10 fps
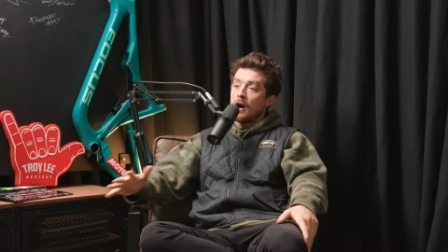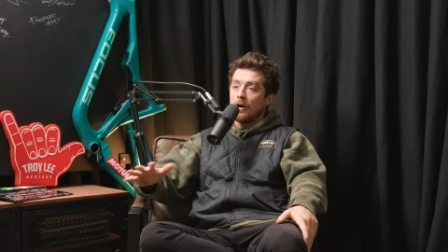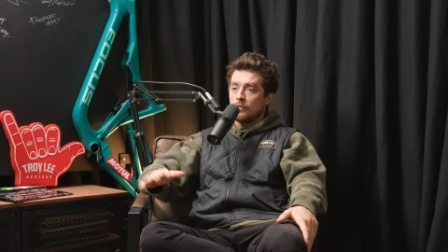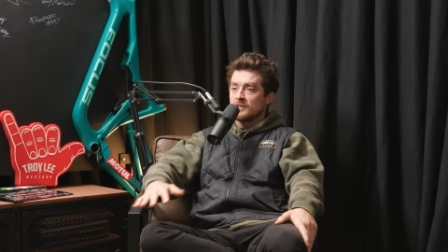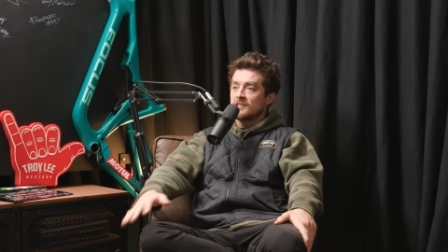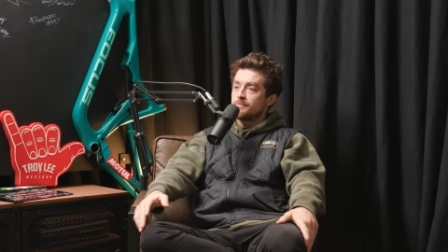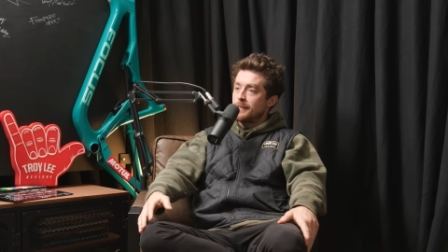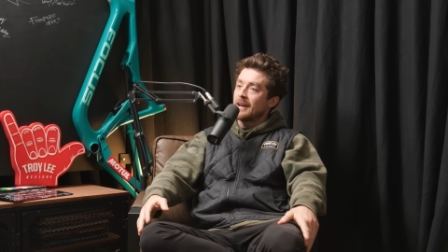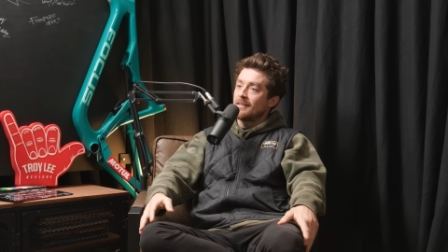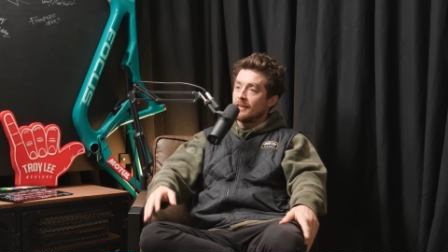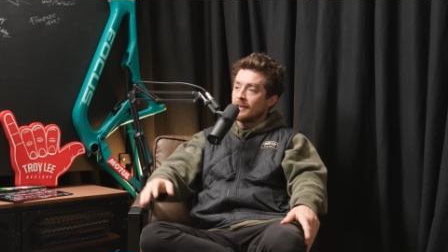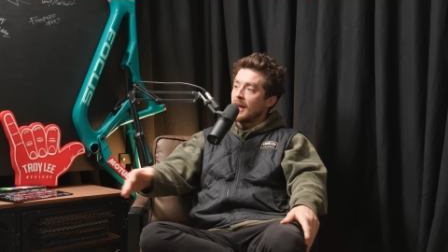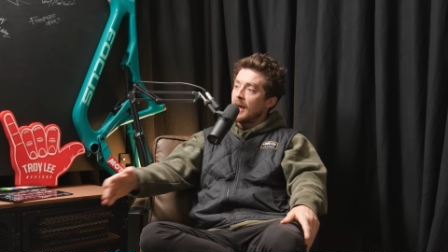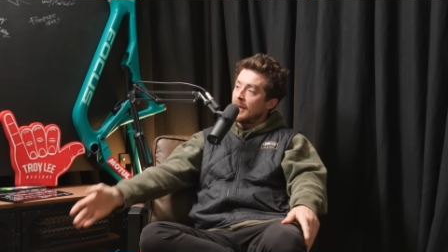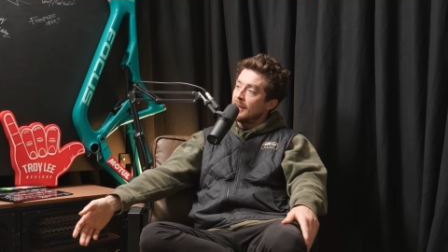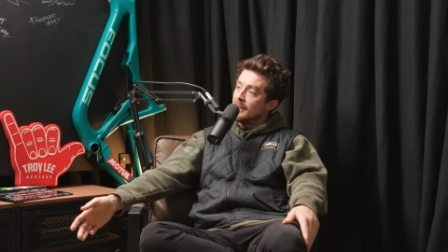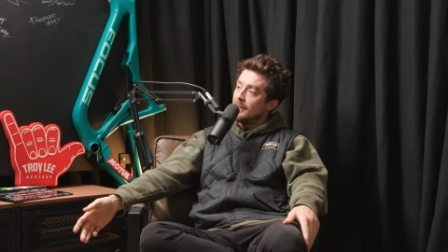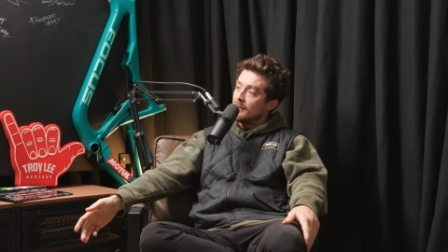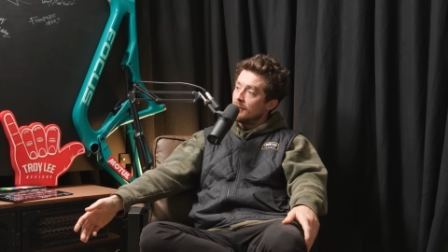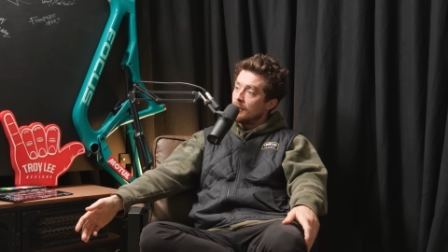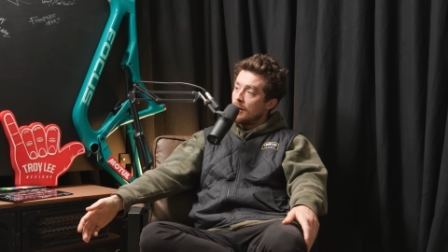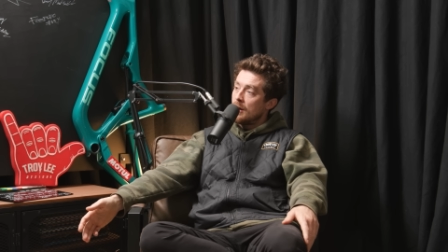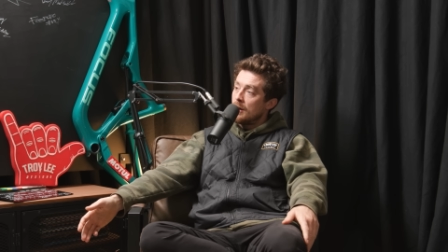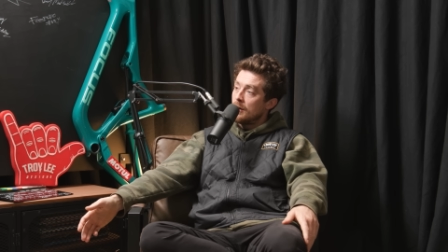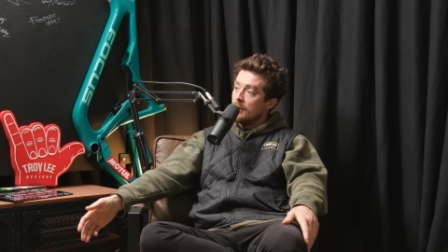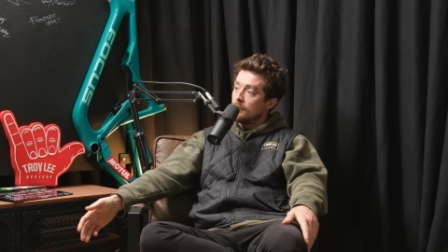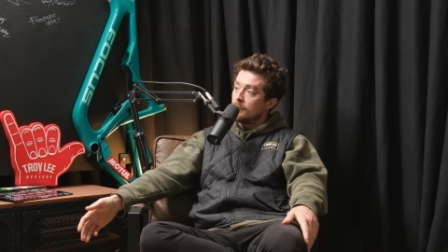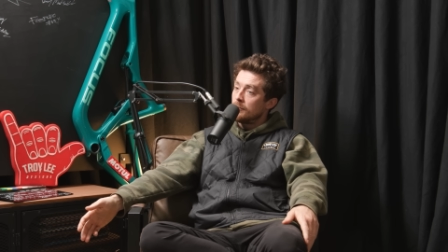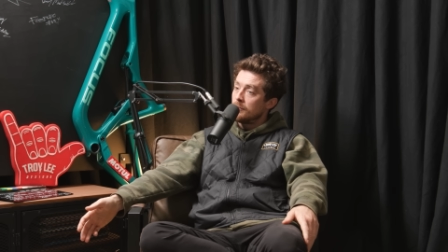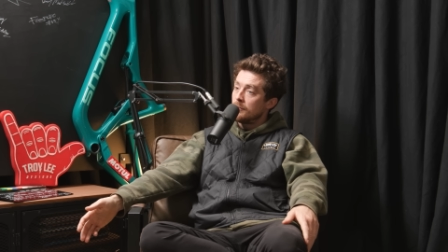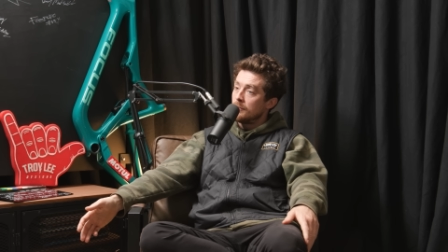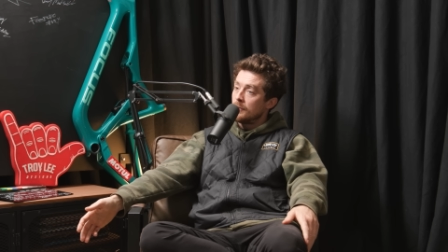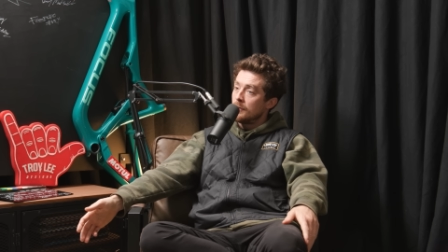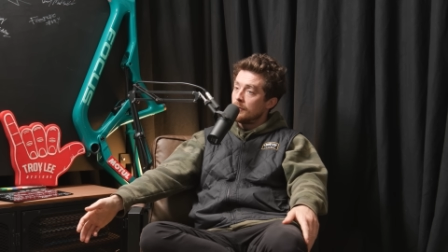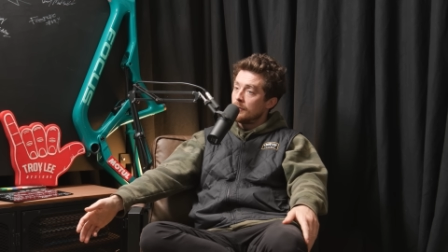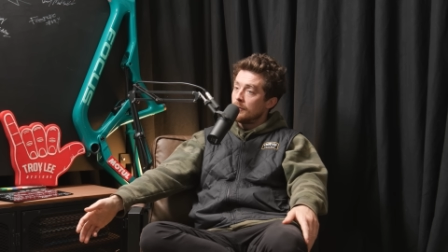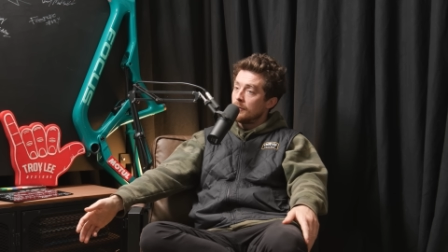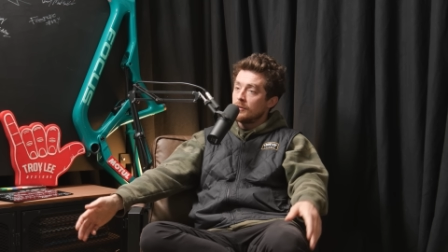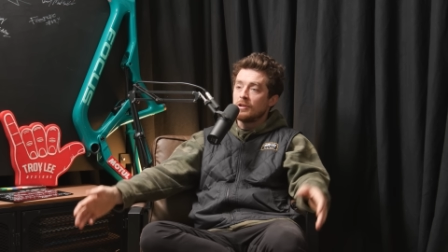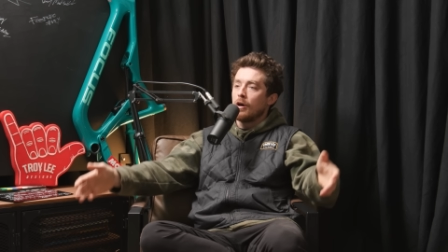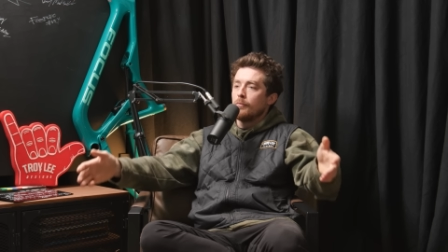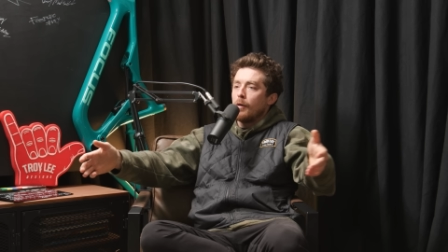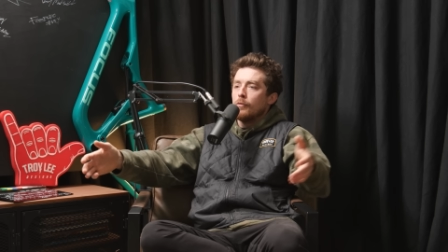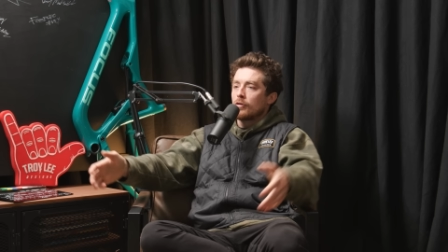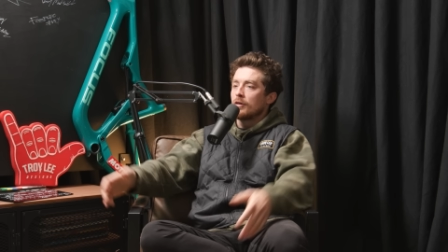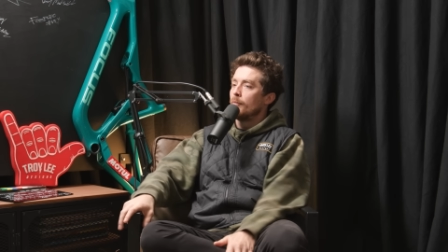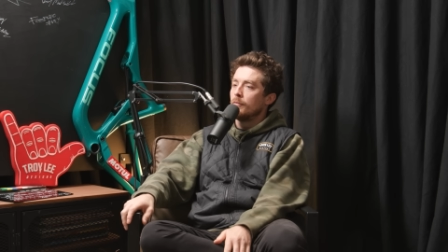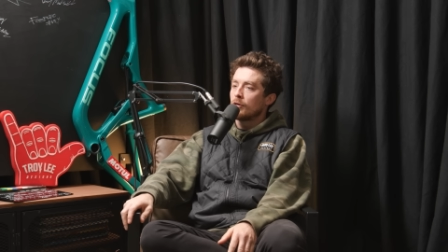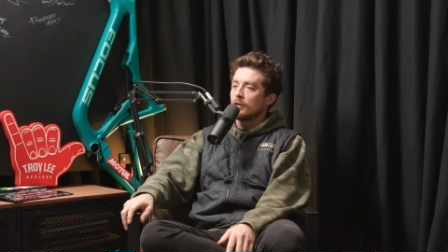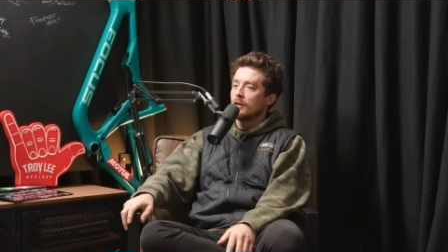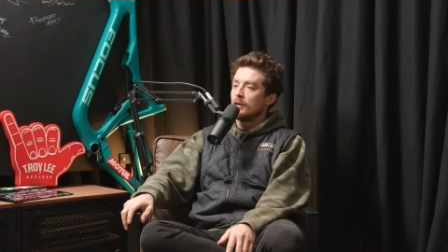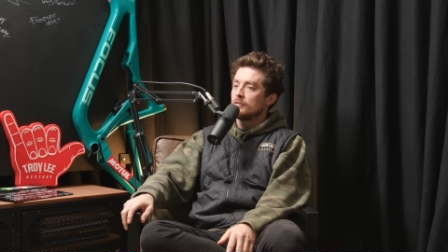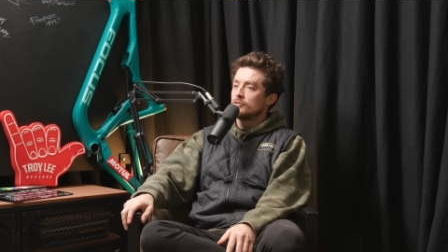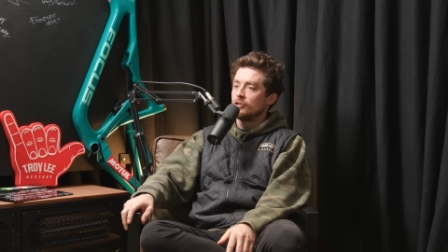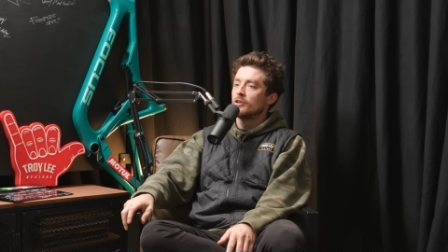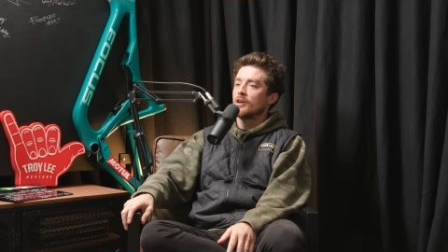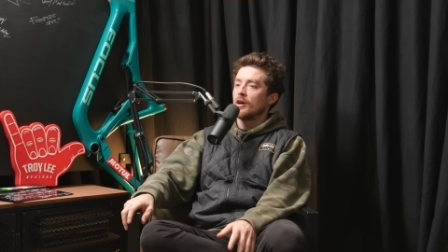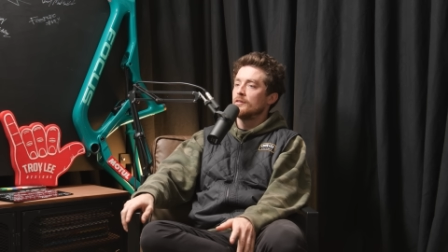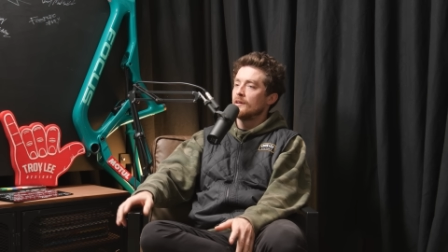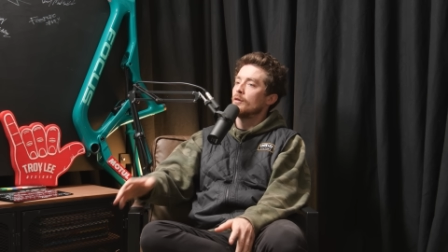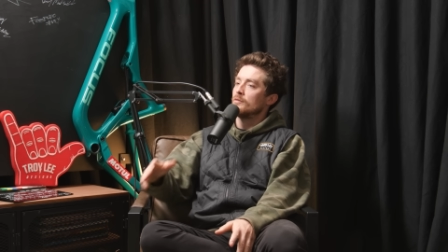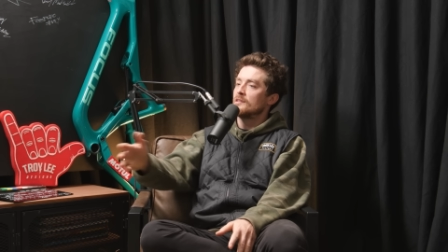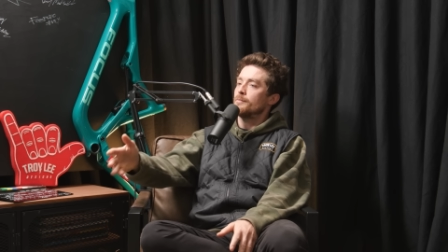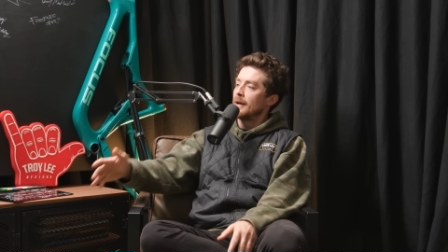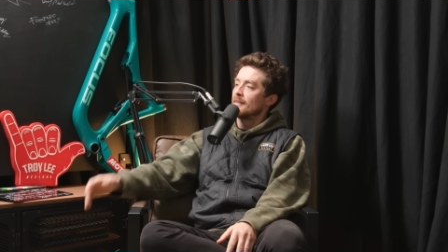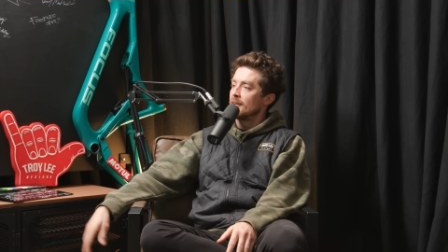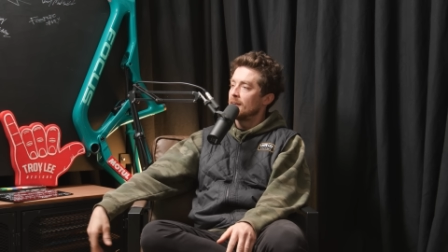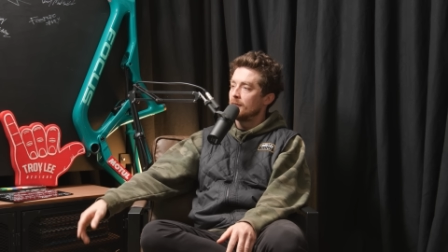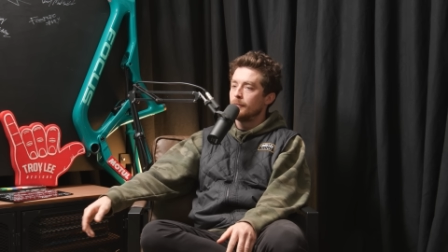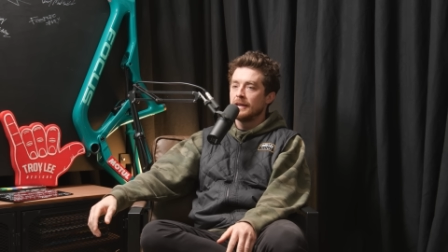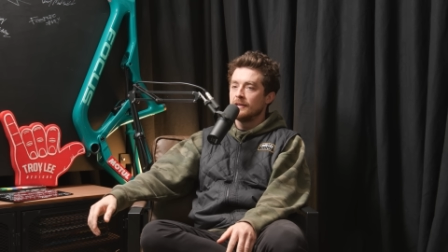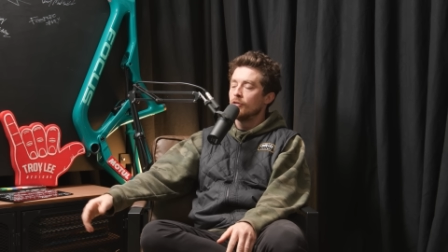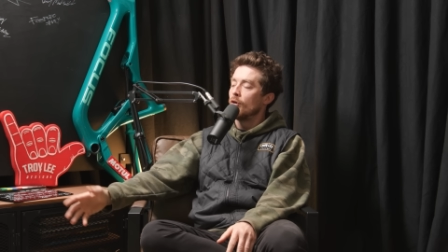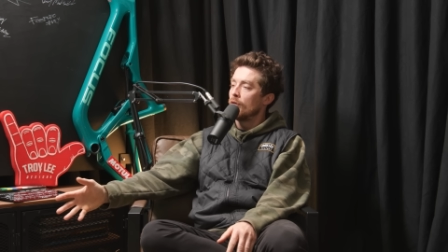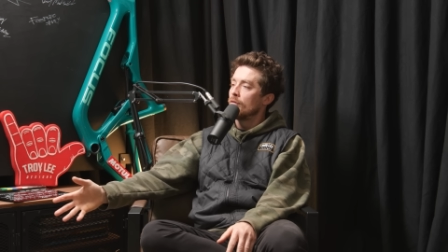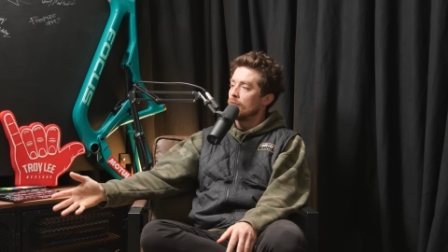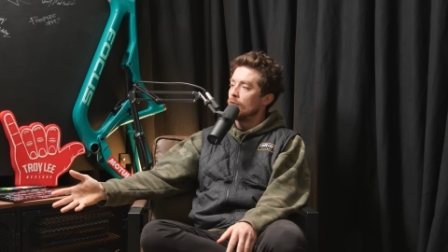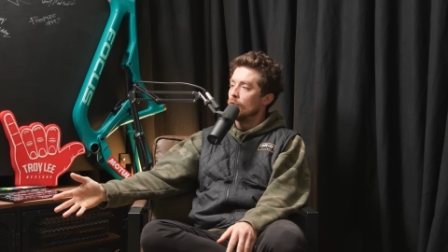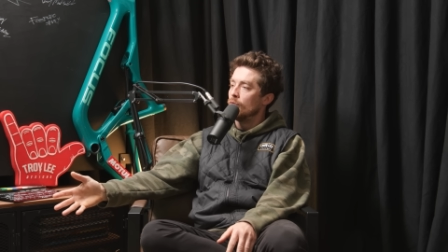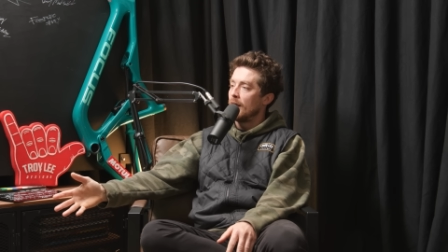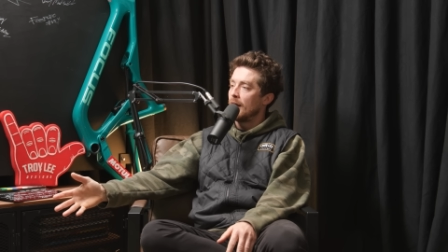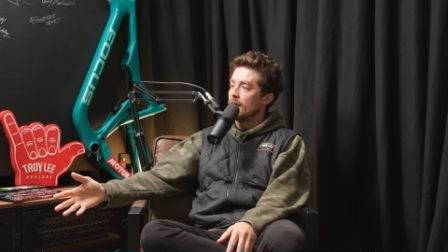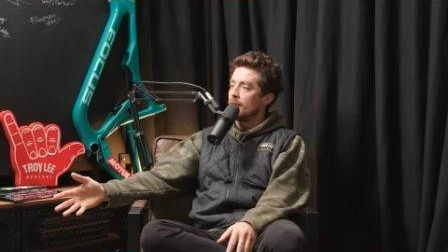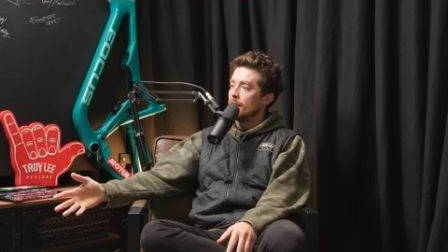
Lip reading: I was expecting a. I'm not gonna sugarcoat it. I was expecting it to be not all that.